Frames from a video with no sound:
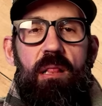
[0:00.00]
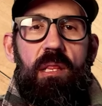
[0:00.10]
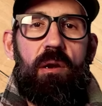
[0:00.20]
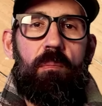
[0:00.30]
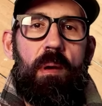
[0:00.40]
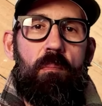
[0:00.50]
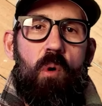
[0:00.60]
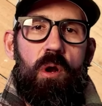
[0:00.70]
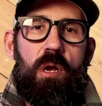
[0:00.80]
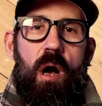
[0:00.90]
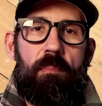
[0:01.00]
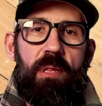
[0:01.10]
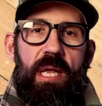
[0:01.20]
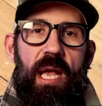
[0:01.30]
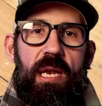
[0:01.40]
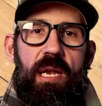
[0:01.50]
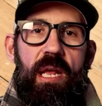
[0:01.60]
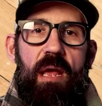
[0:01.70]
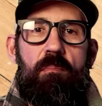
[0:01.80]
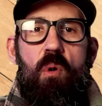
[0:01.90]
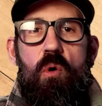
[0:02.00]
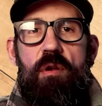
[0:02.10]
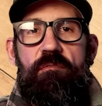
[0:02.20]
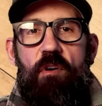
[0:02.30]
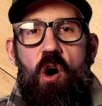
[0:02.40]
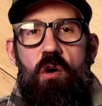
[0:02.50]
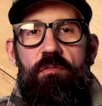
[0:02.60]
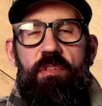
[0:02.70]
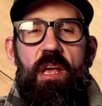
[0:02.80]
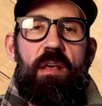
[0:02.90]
a little bit more complicated and more involved